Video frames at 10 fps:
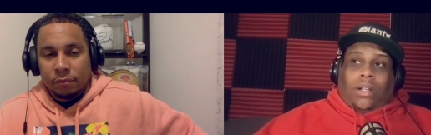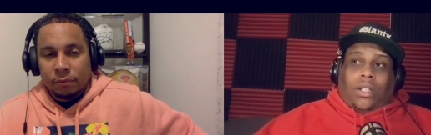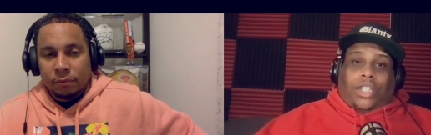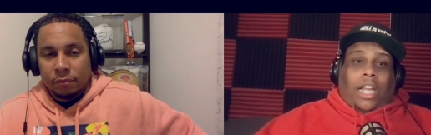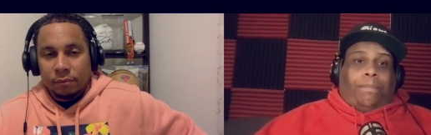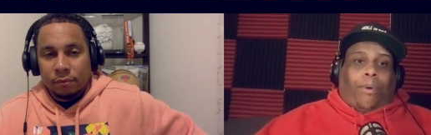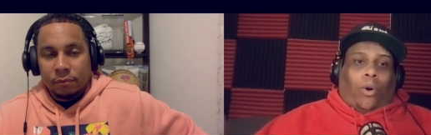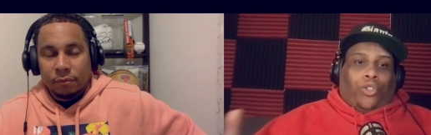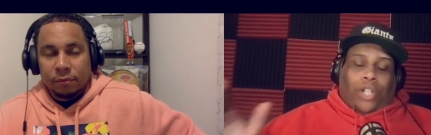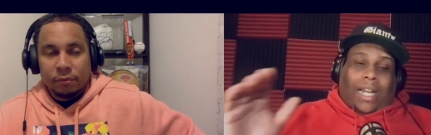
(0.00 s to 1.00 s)
Speaker 1: Jake
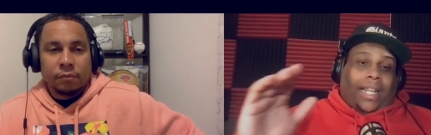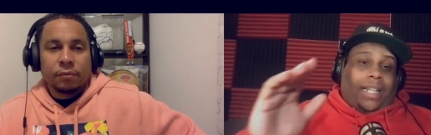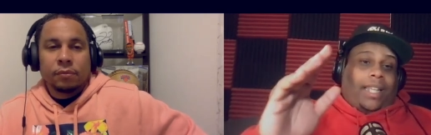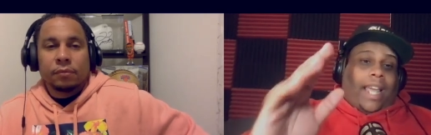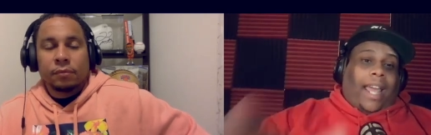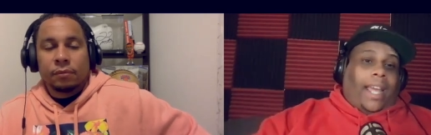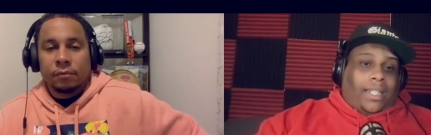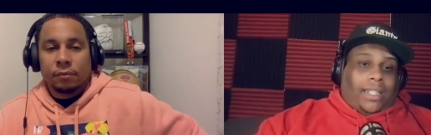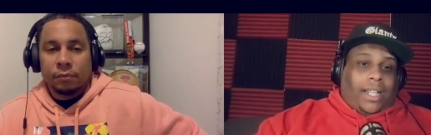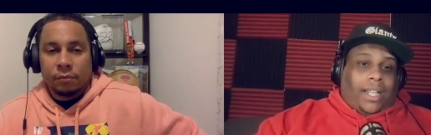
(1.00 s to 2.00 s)
Paul trying to get the
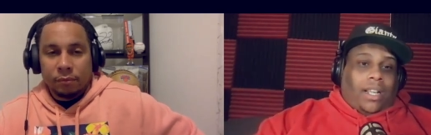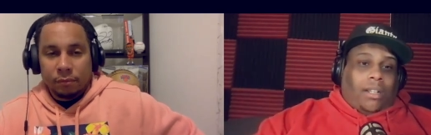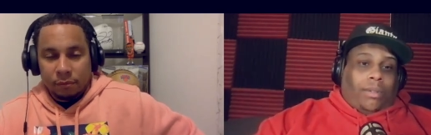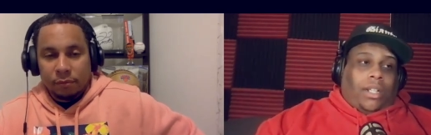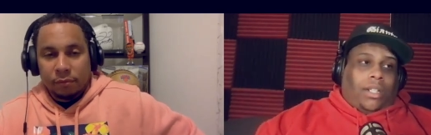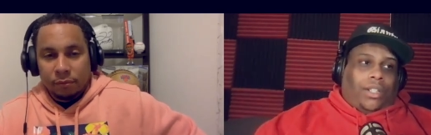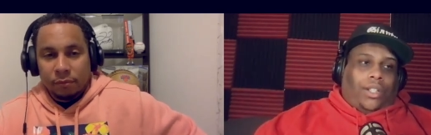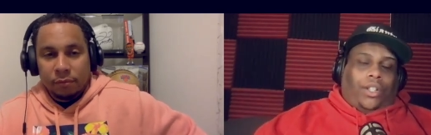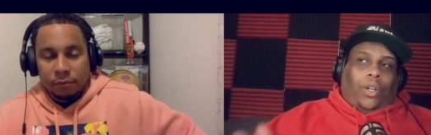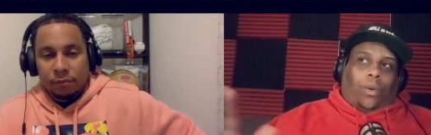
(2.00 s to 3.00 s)
edge because
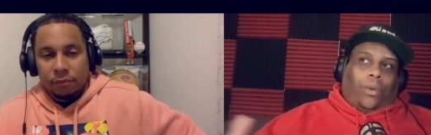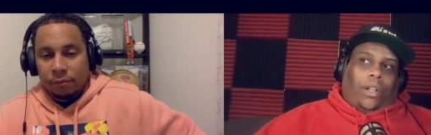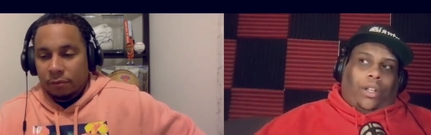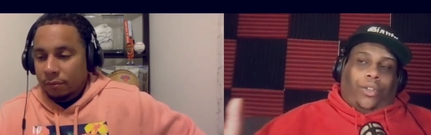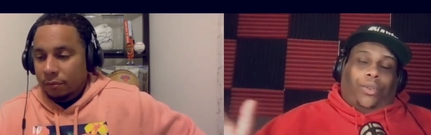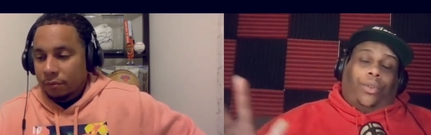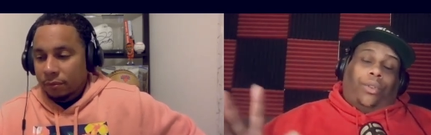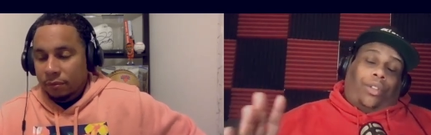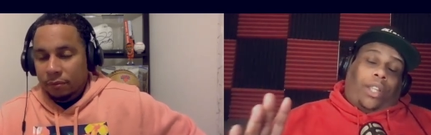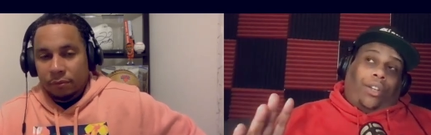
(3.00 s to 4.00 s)
you know you,
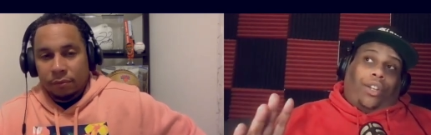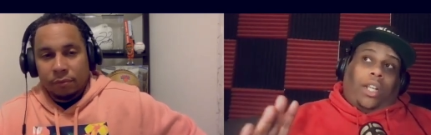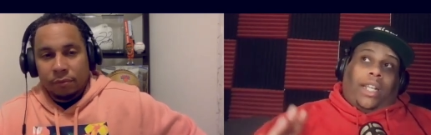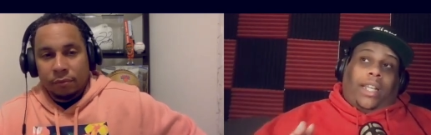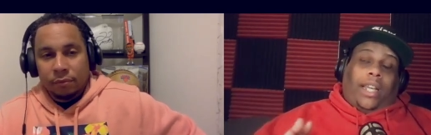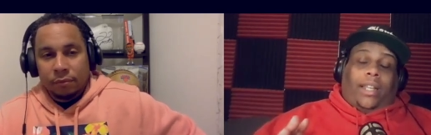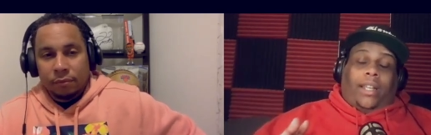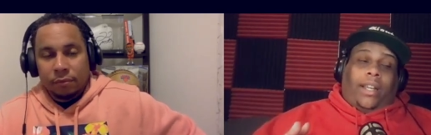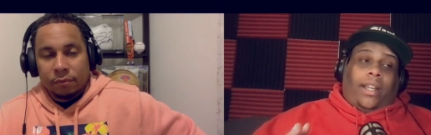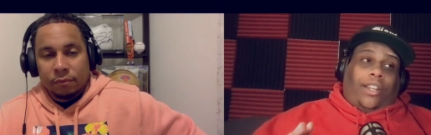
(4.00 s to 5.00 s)
you think you're gonna get
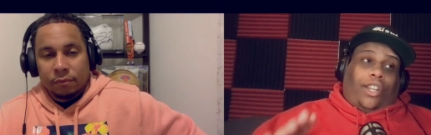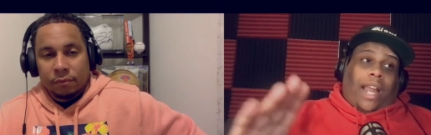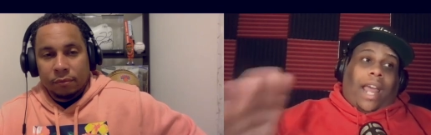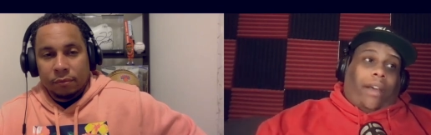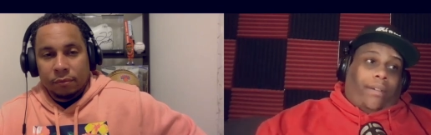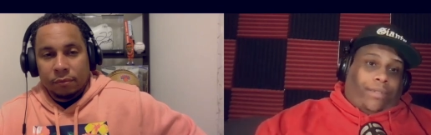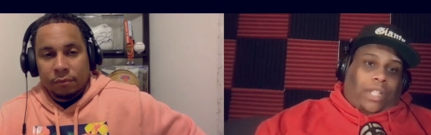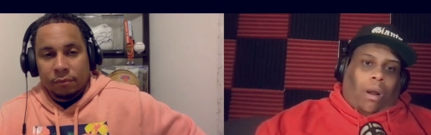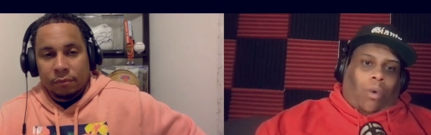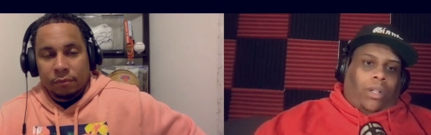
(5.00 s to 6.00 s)
gonna have
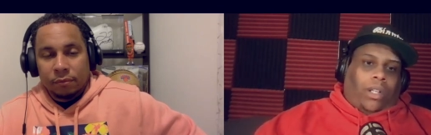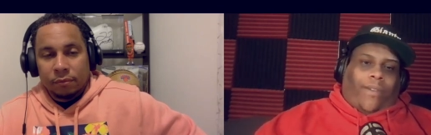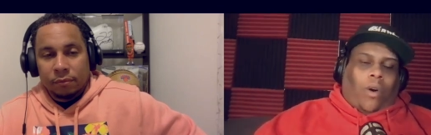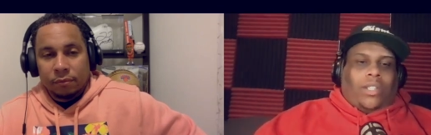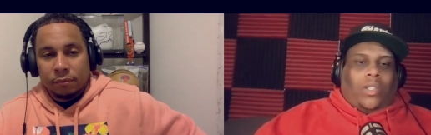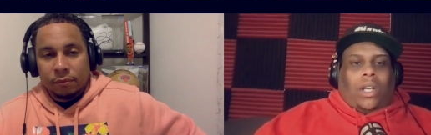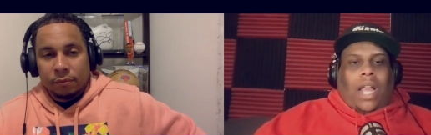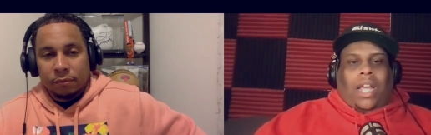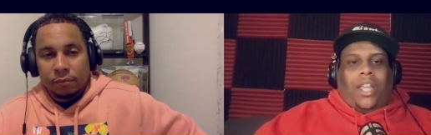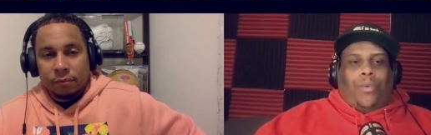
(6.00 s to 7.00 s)
Tyron Woodley focused on
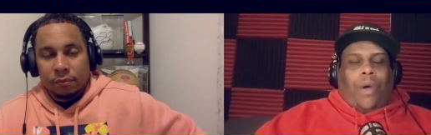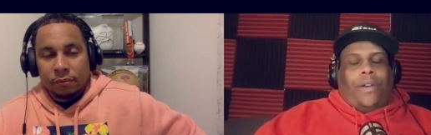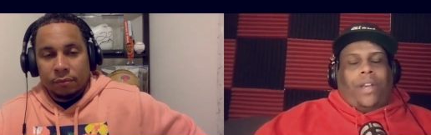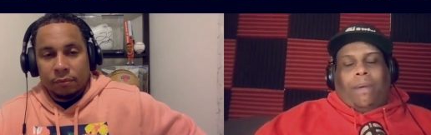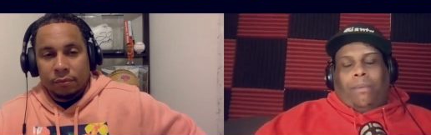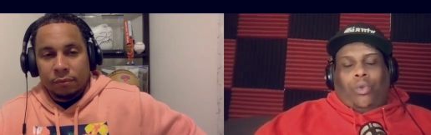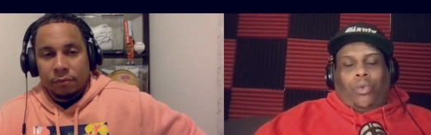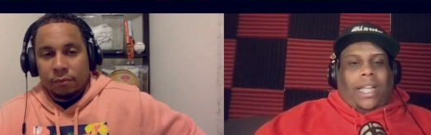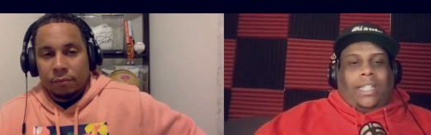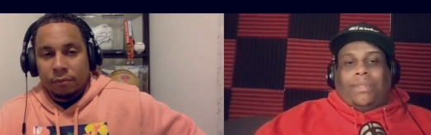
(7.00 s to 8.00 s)
knocking you out, and then maybe you
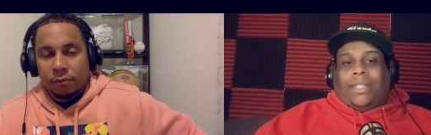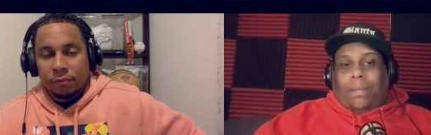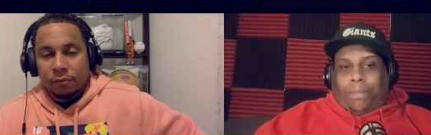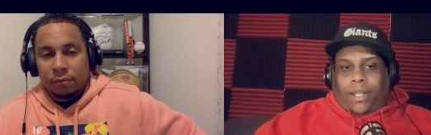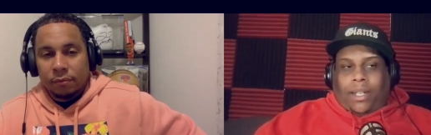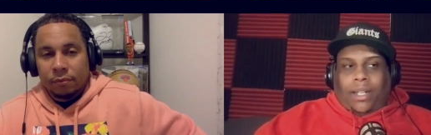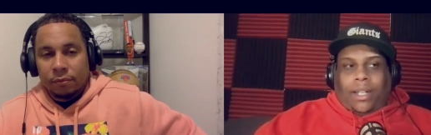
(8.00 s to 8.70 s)
catch him slipping.